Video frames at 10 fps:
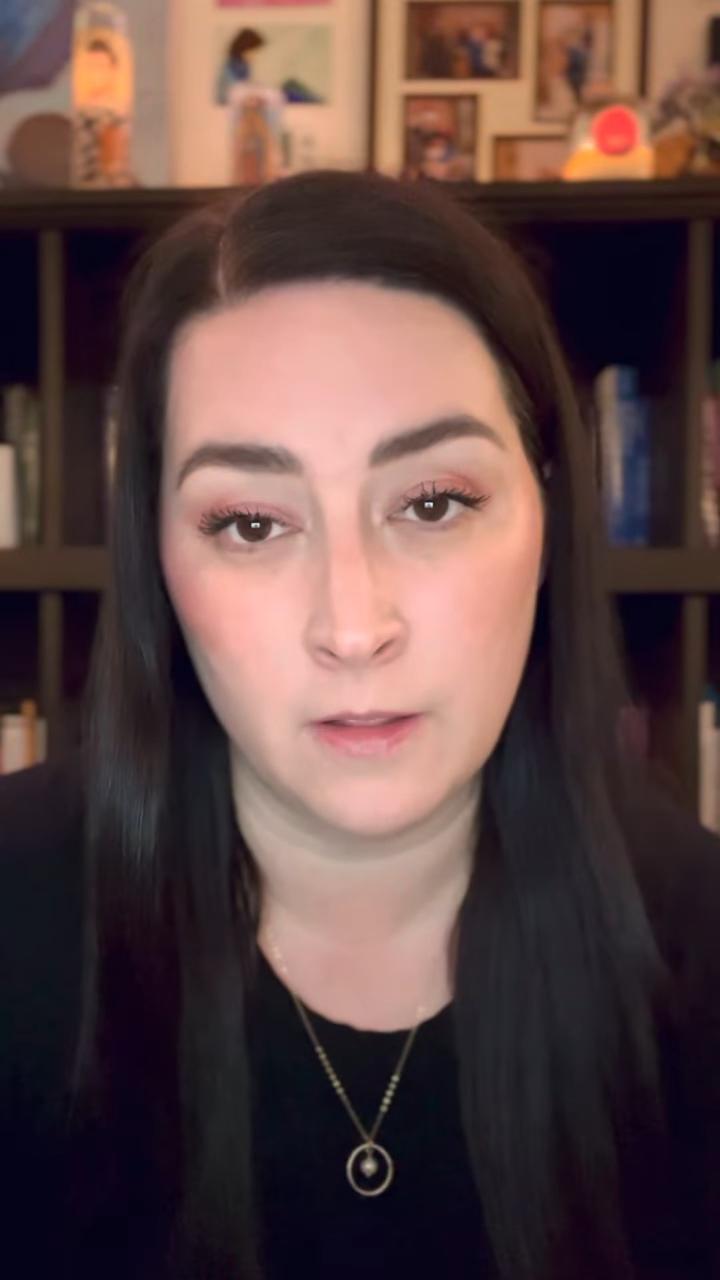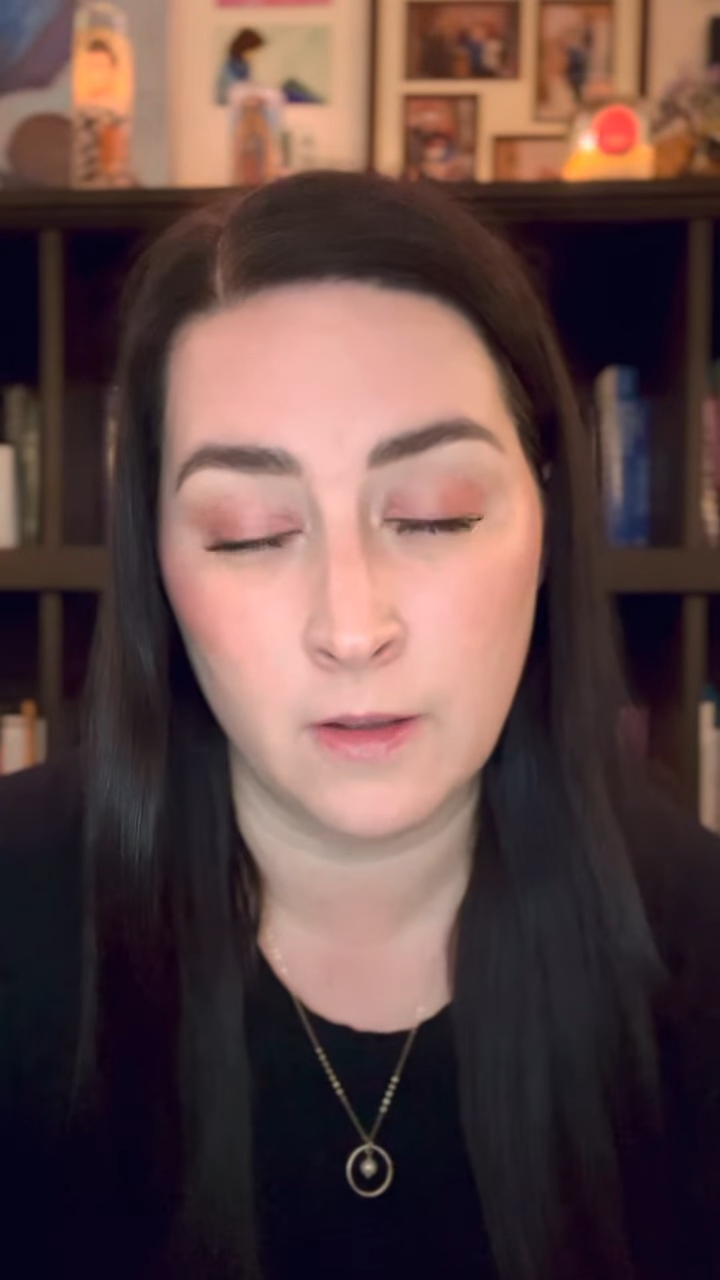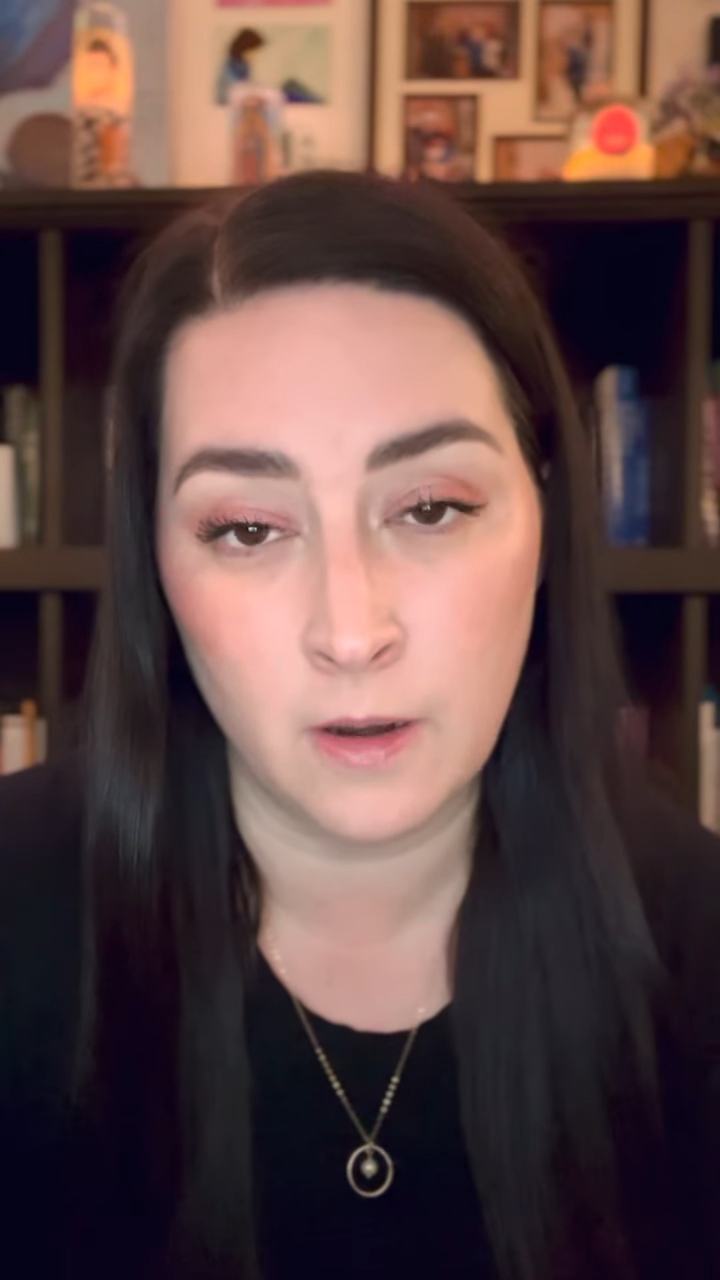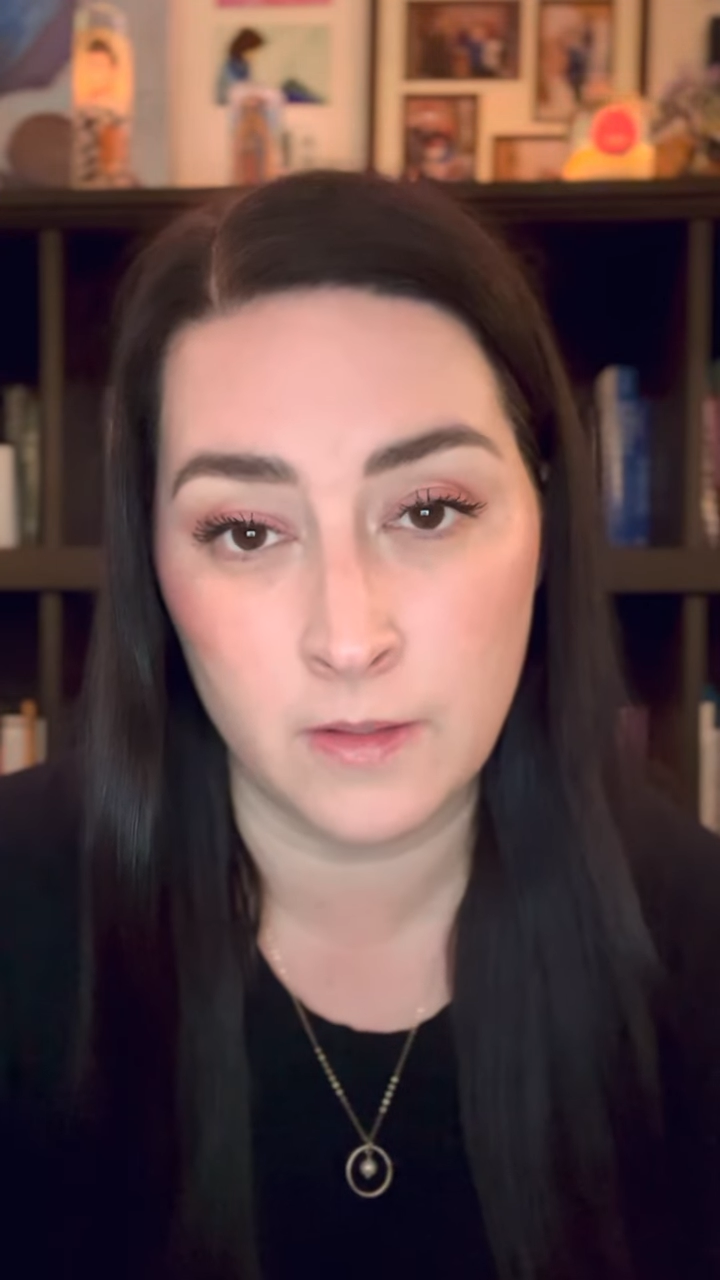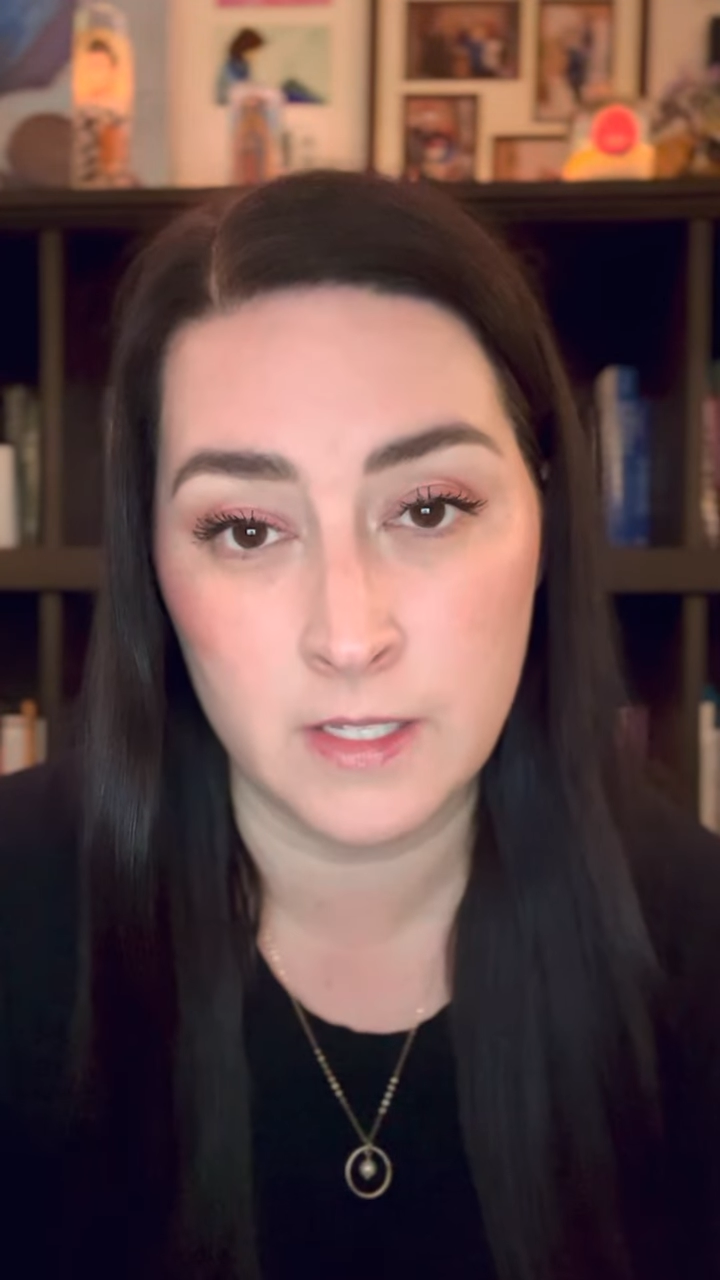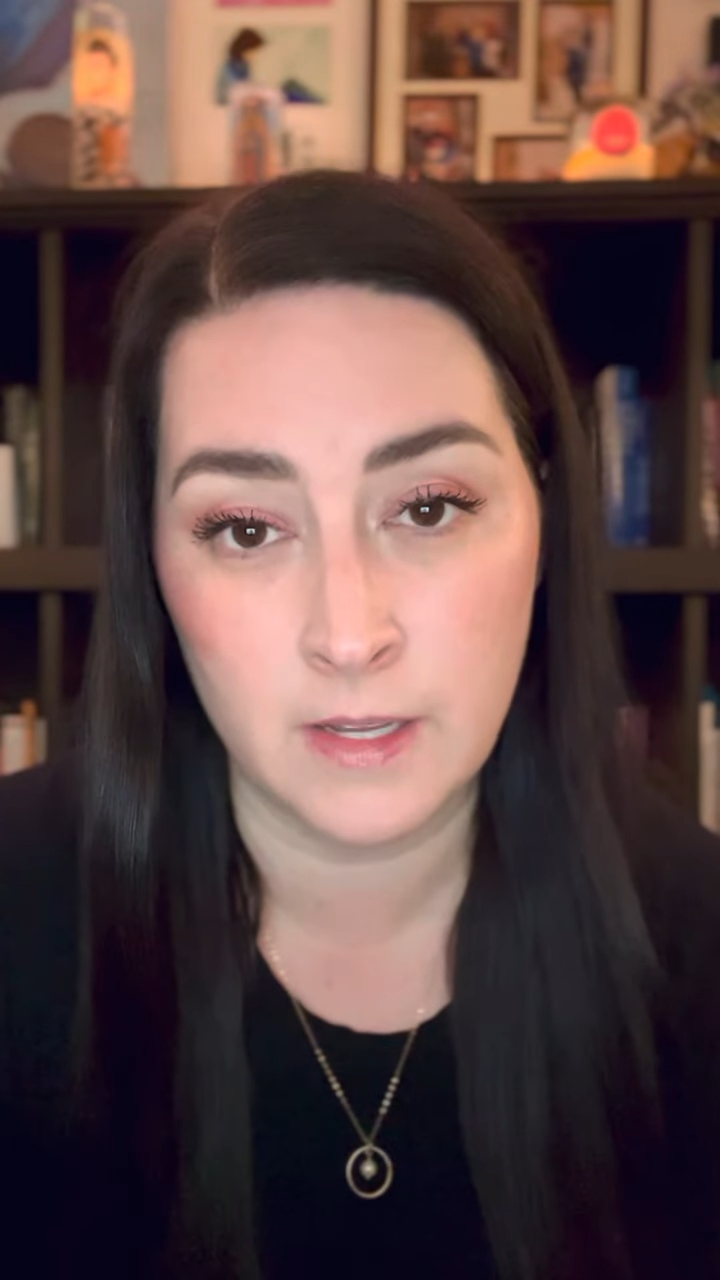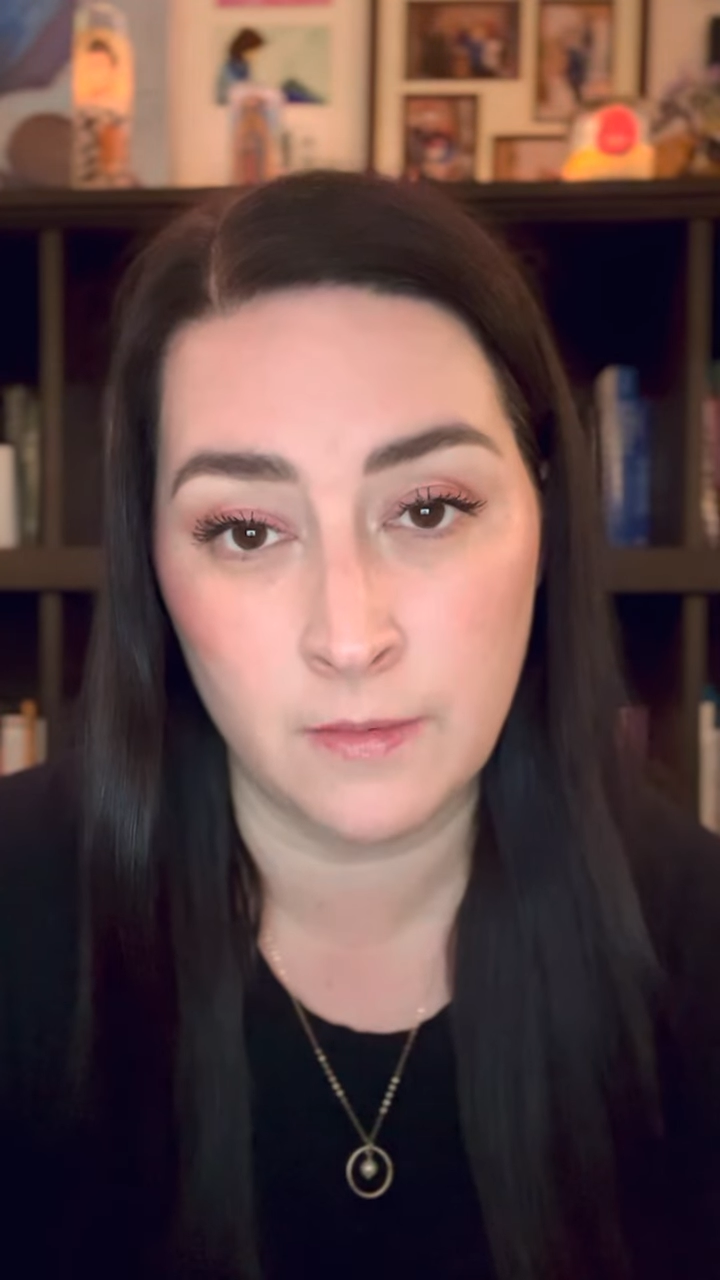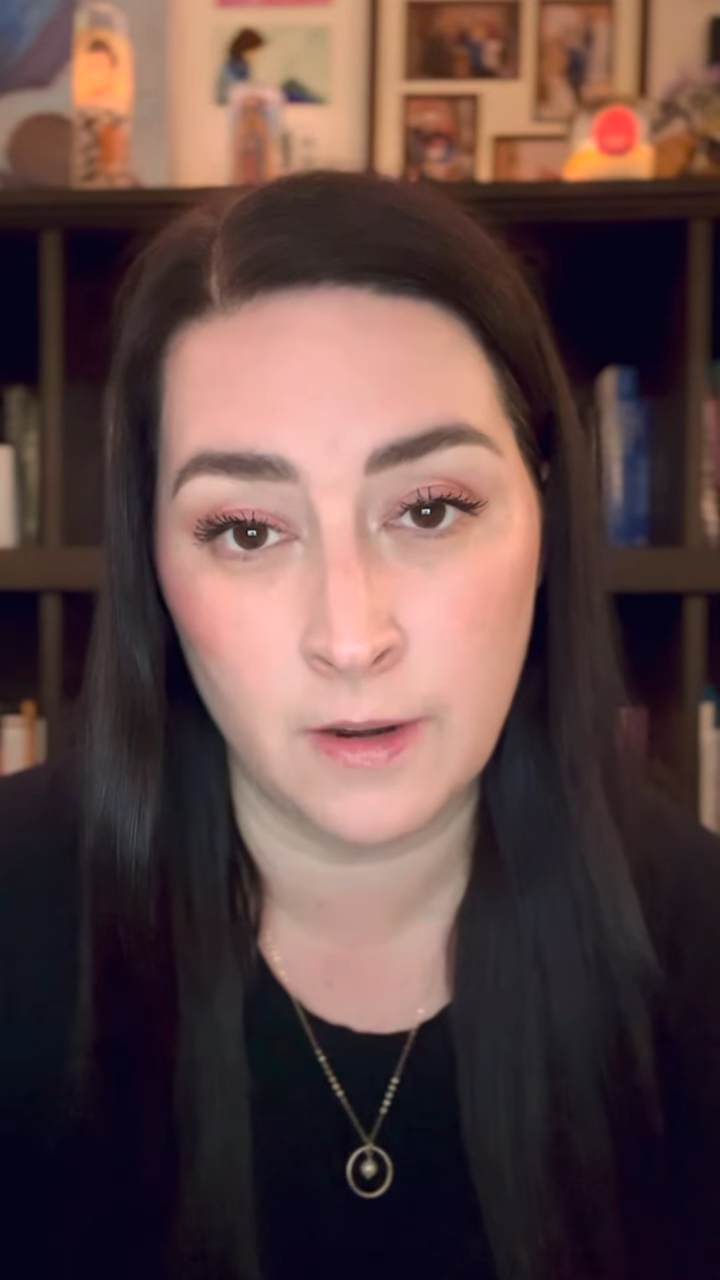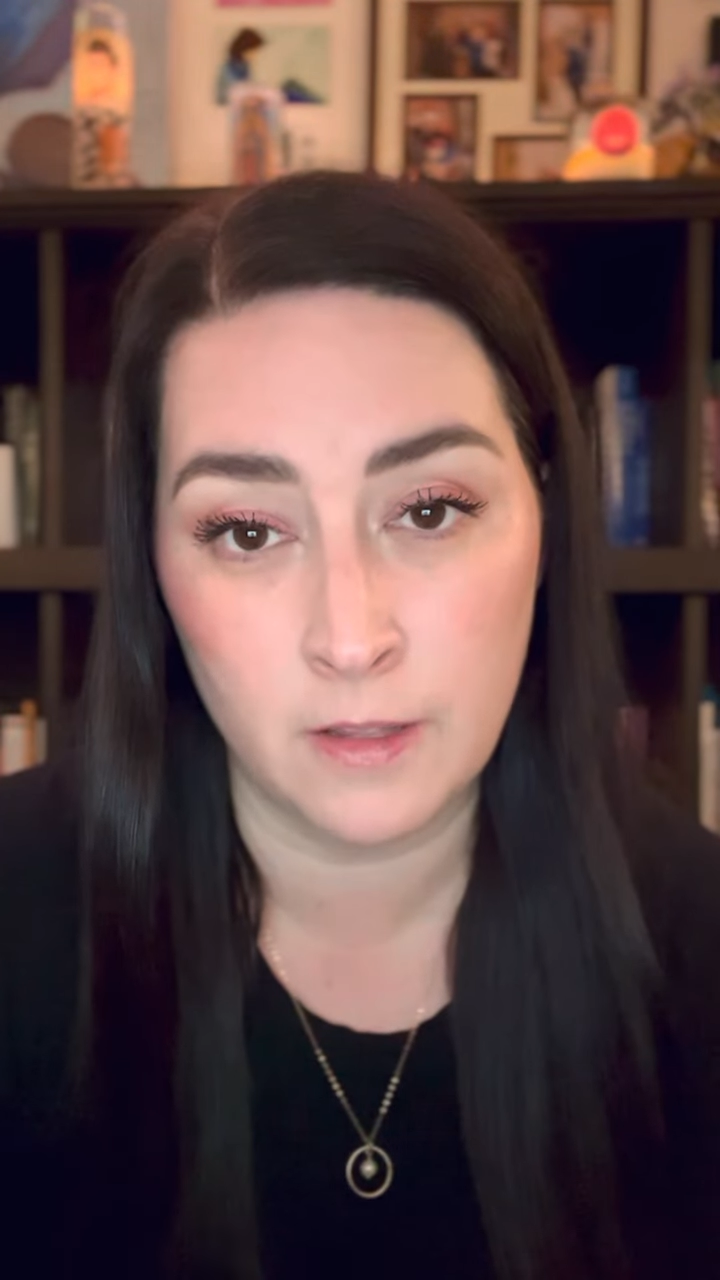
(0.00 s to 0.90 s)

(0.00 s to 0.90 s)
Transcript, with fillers: look at all this suffering